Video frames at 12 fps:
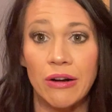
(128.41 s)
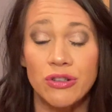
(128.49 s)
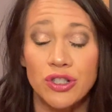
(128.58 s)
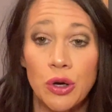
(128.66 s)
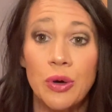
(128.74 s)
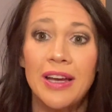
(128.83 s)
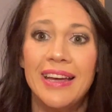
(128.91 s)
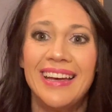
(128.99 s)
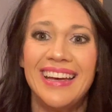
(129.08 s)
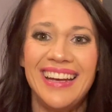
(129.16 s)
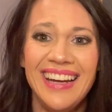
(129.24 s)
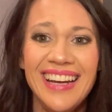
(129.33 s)
So
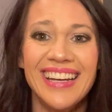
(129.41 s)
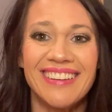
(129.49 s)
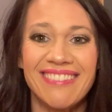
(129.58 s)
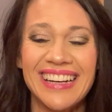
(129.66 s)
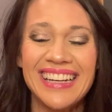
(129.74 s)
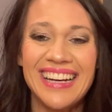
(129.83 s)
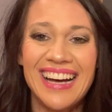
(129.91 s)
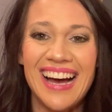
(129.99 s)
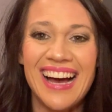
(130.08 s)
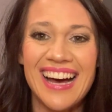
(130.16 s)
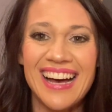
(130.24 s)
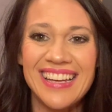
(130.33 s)
anyway,
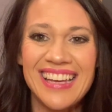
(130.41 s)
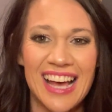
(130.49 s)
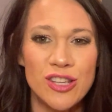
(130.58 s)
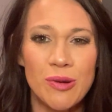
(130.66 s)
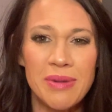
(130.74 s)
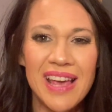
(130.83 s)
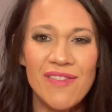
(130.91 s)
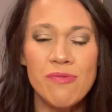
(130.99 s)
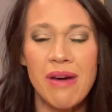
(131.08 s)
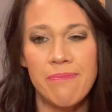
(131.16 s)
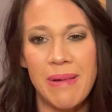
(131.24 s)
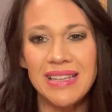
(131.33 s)
uh, yeah, so I'm gonna give you
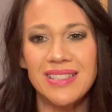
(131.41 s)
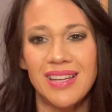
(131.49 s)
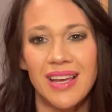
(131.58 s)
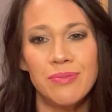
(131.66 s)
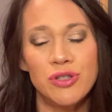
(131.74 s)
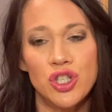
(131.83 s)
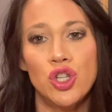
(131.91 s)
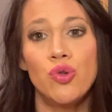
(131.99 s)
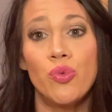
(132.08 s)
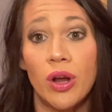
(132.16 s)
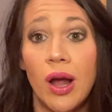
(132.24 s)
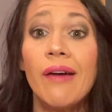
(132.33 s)
my best tips to
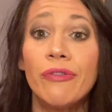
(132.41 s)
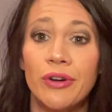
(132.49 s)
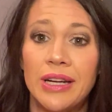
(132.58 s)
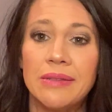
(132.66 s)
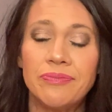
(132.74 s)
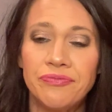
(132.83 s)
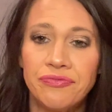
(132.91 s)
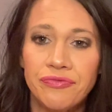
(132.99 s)
recovering